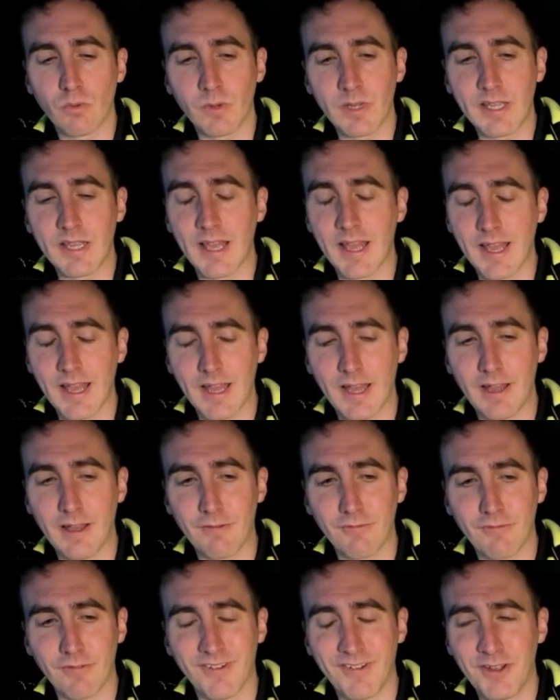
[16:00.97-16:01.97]
We
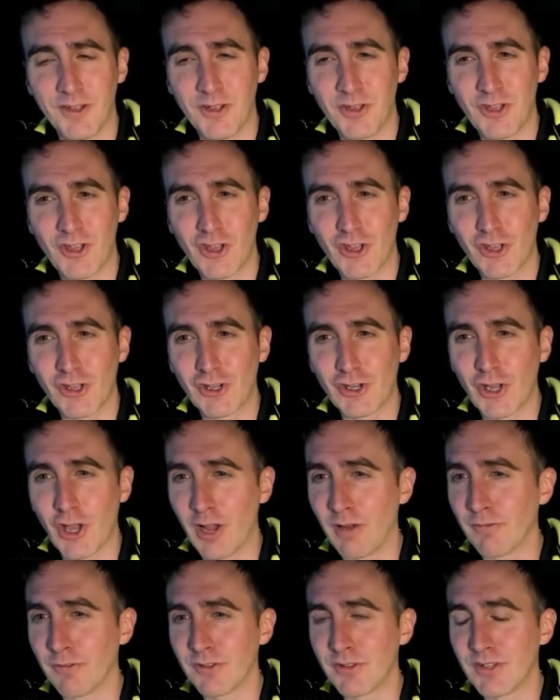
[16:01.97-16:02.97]
have
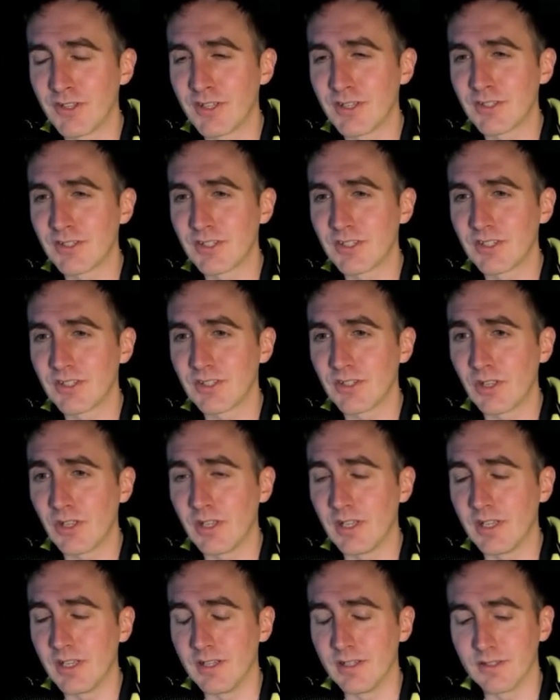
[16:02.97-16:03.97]
covered this
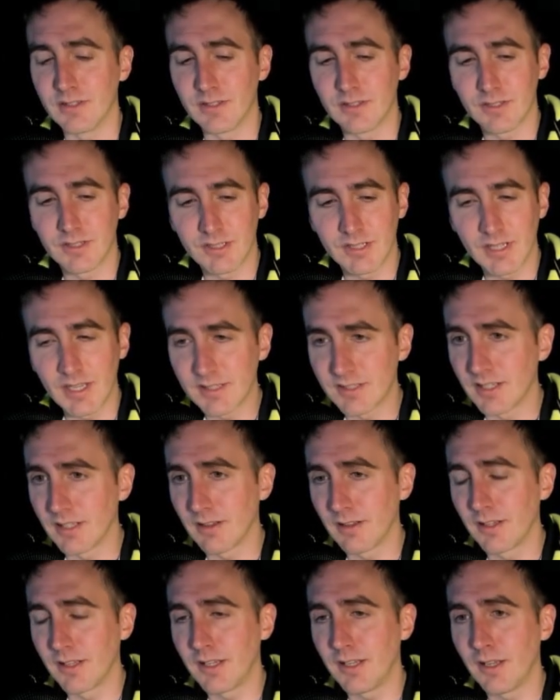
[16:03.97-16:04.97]

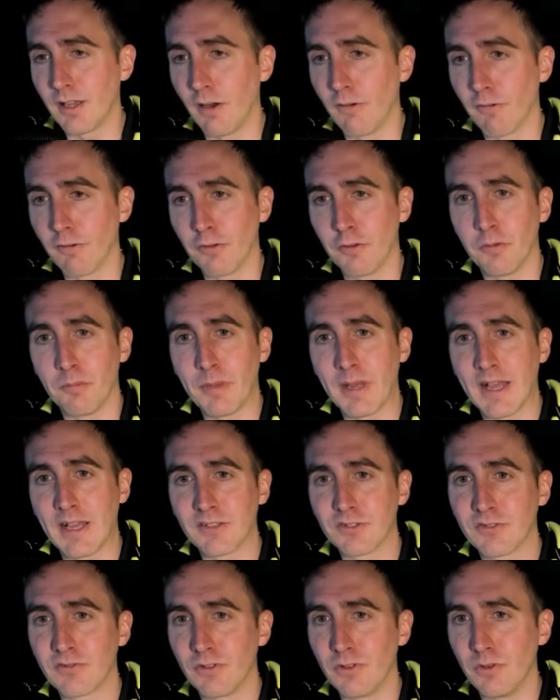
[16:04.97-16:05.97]
incessantly over the
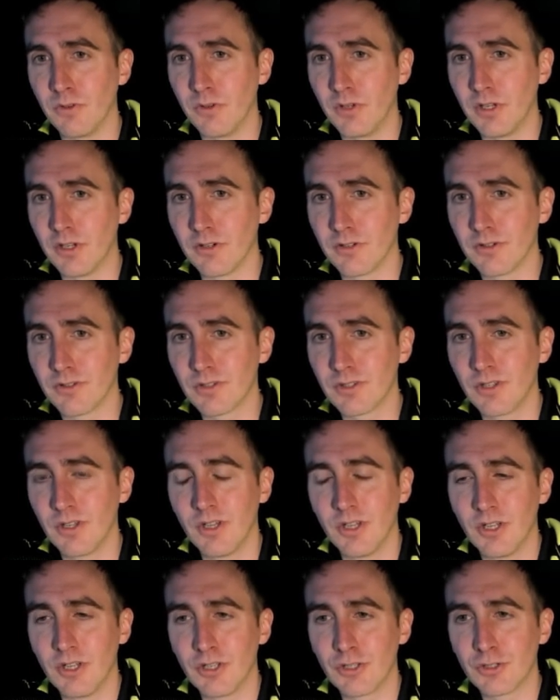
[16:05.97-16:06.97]
past few years.
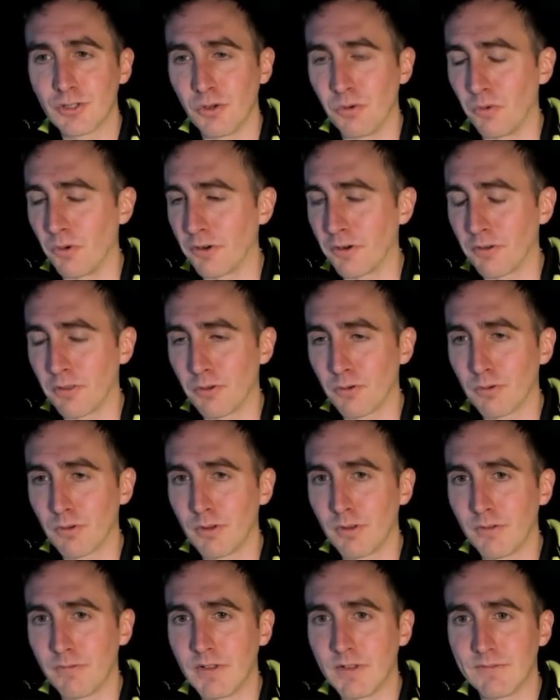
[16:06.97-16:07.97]
So what are the
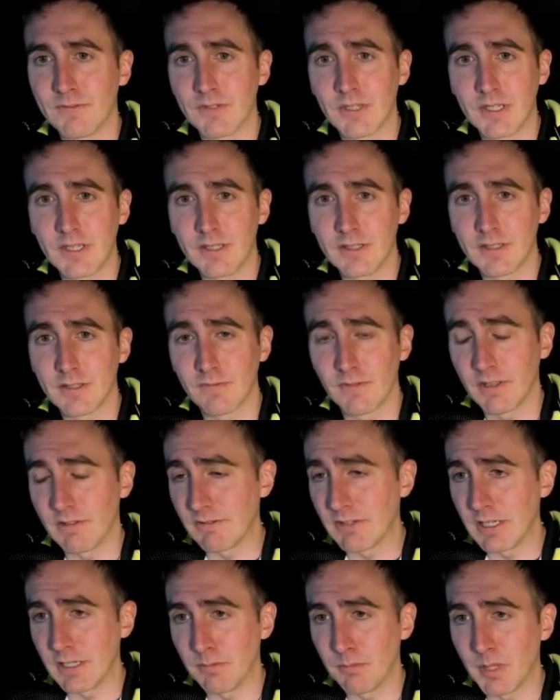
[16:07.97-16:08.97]
rule of 15s?
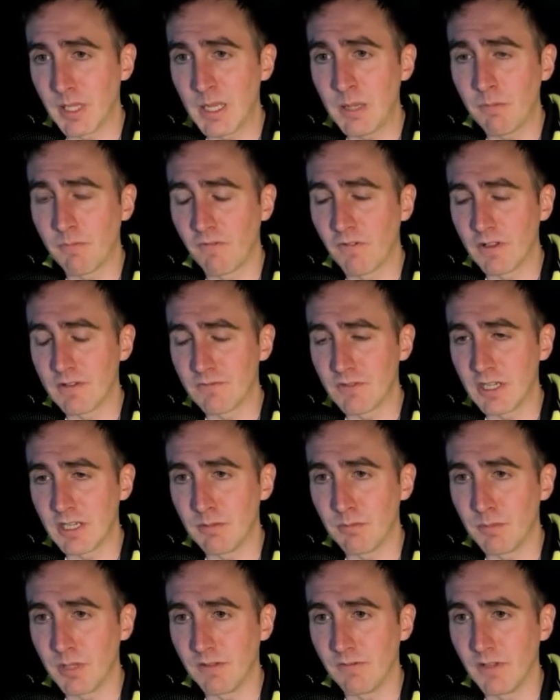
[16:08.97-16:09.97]
15 PEEP,
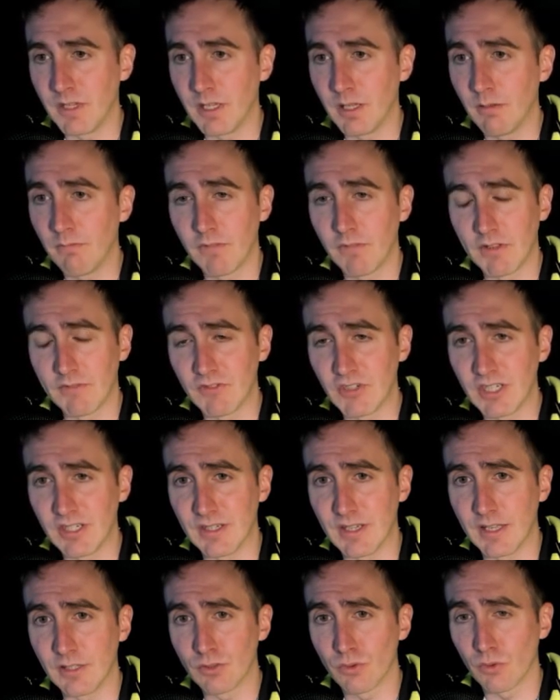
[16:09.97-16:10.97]
15 BVM, 15
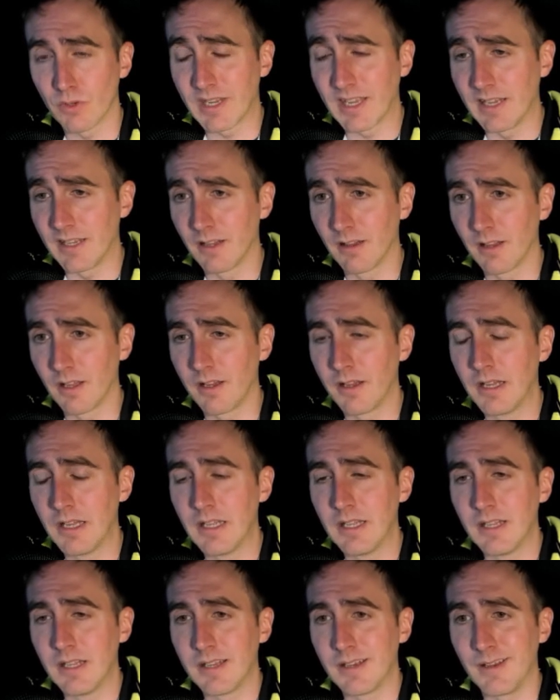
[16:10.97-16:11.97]
nasal cannula.
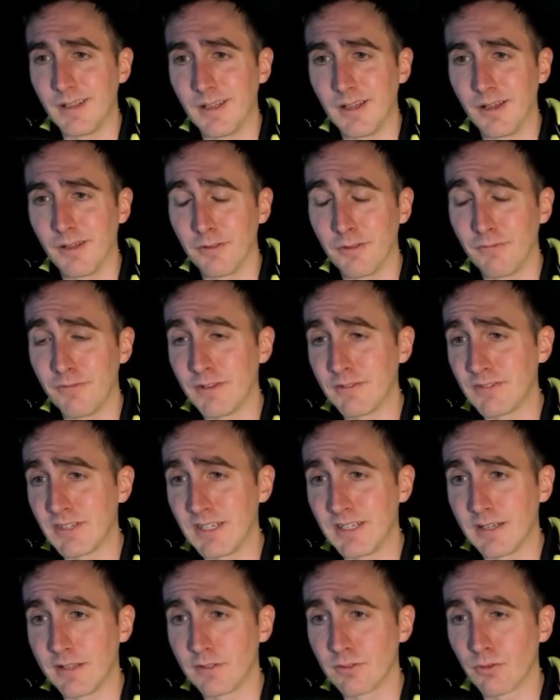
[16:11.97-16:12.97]
Now, the
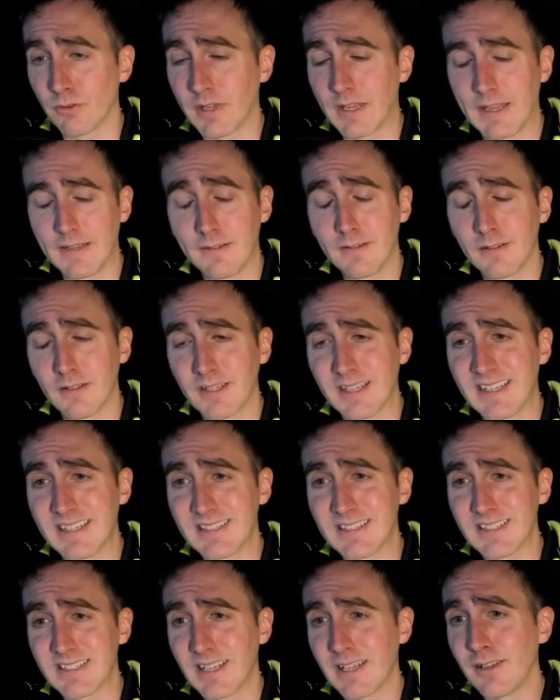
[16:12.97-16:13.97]
15 nasal cannula can
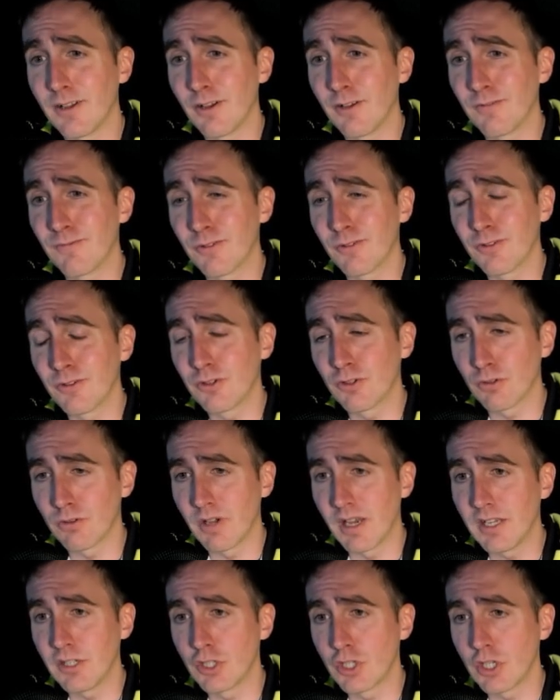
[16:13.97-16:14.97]
stay on for the
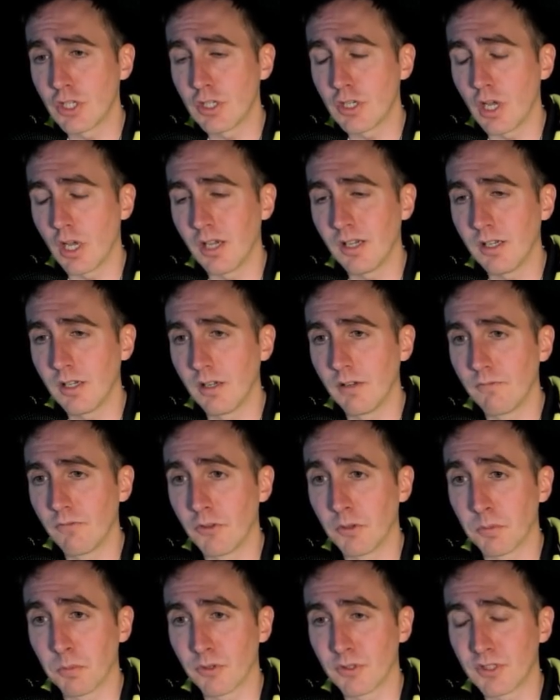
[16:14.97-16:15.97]
duration of
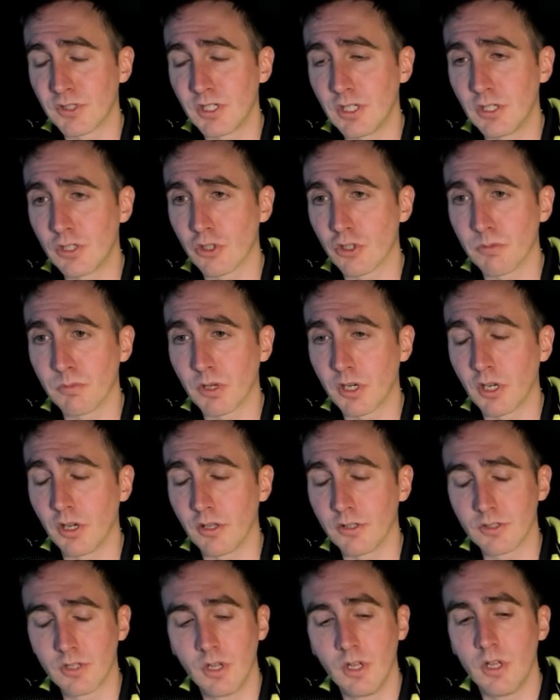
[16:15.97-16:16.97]
the procedure
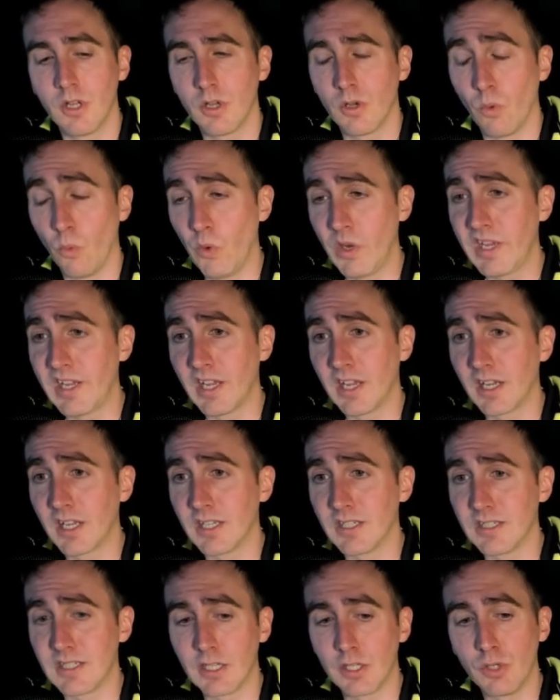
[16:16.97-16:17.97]
because we can
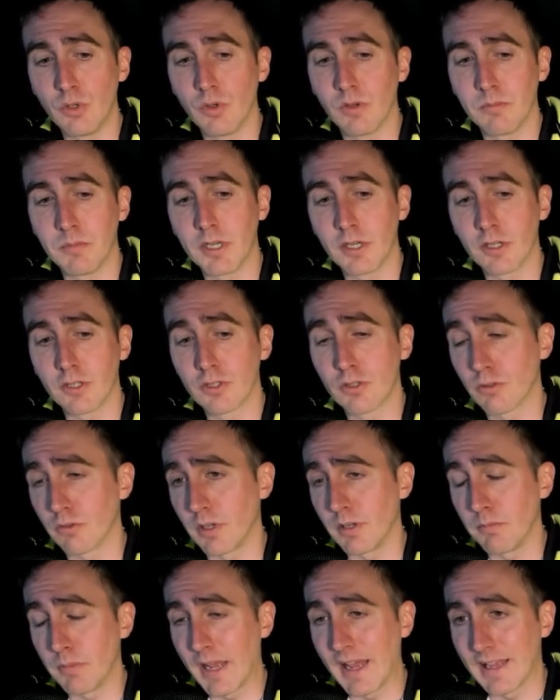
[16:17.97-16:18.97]
continue
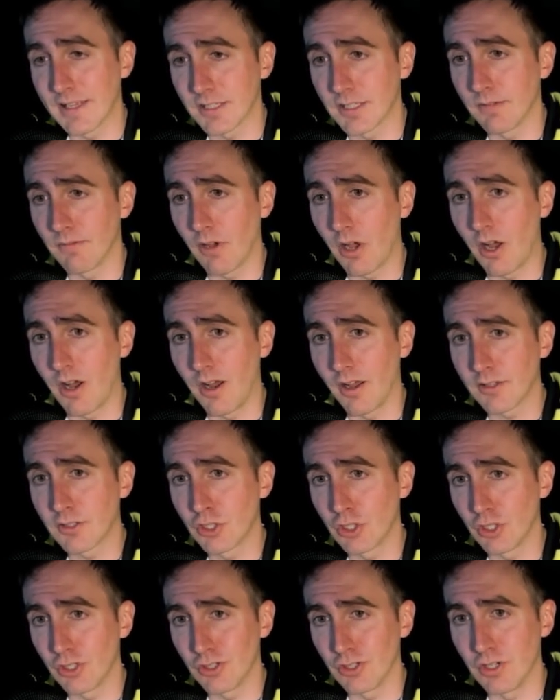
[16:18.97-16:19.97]
administering passive
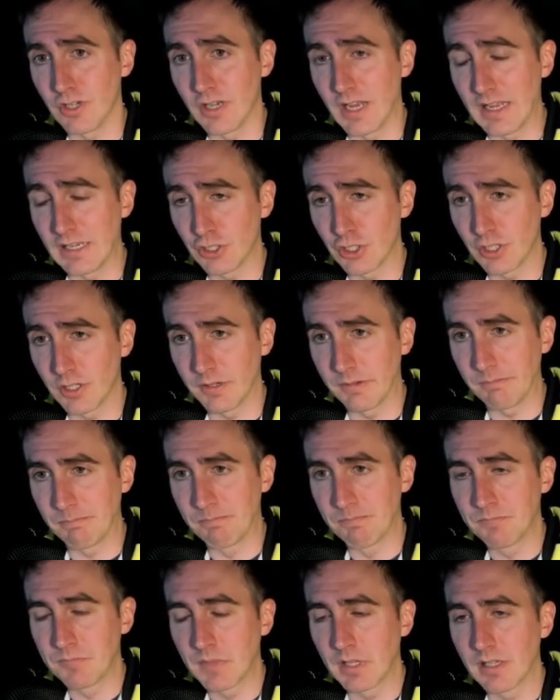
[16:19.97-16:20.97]
oxygenation
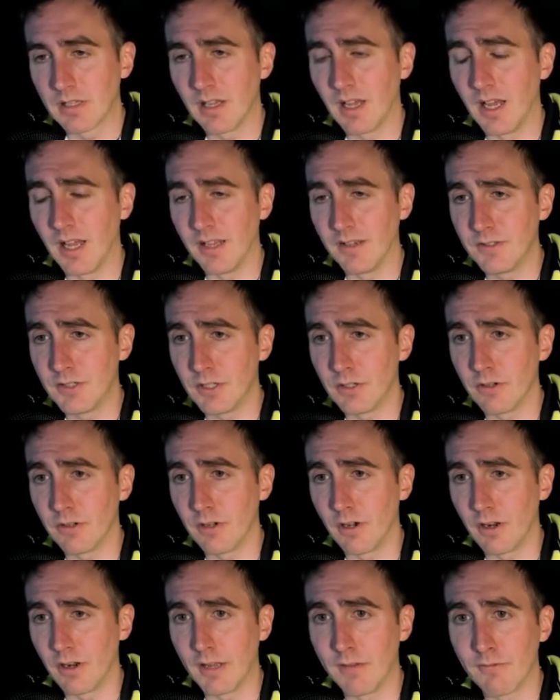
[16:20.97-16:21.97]

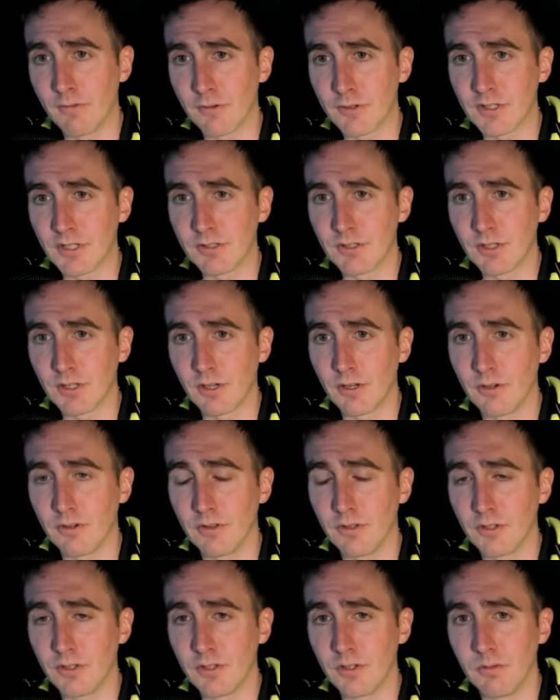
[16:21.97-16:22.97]
during our efforts at securing
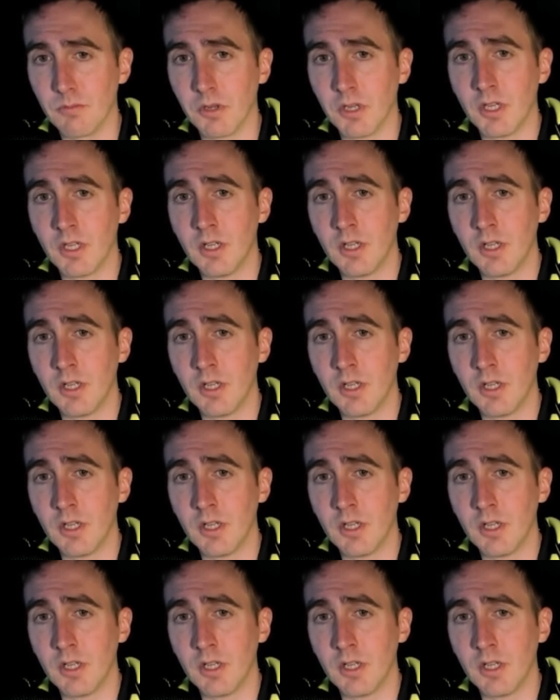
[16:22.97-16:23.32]
the tube.